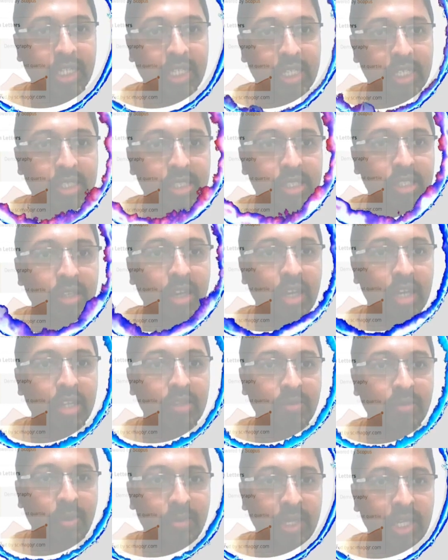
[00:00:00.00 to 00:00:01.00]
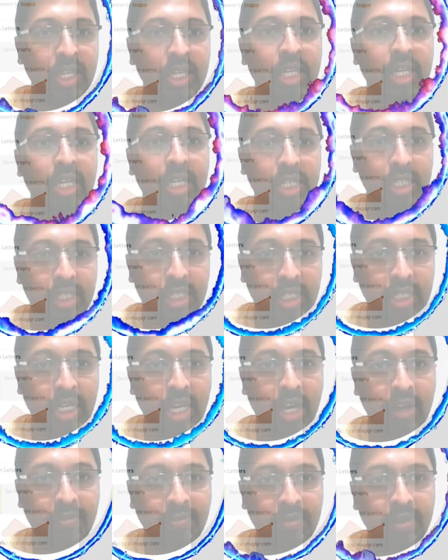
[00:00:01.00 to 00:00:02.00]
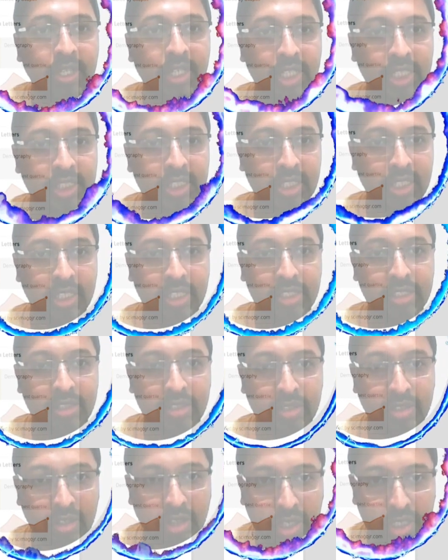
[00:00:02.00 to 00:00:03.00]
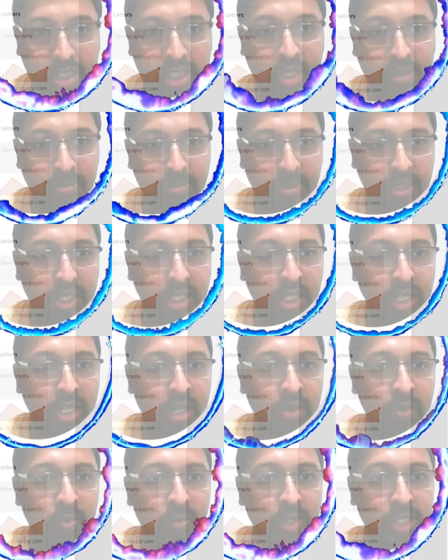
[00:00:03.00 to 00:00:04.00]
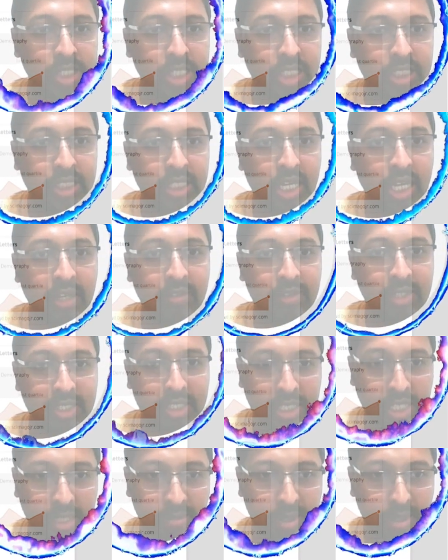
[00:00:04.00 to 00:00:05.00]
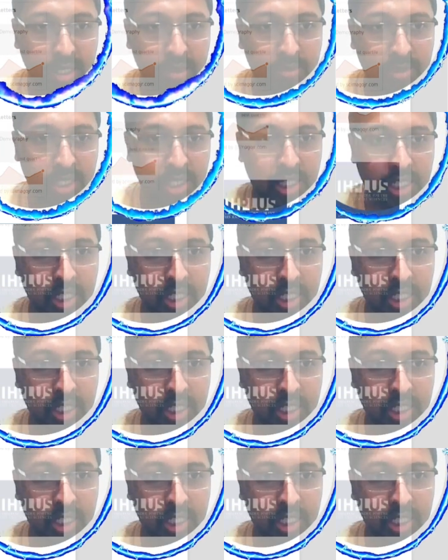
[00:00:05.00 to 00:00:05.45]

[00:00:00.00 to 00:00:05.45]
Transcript: his or maybe her affiliation is not complete. We just have the same email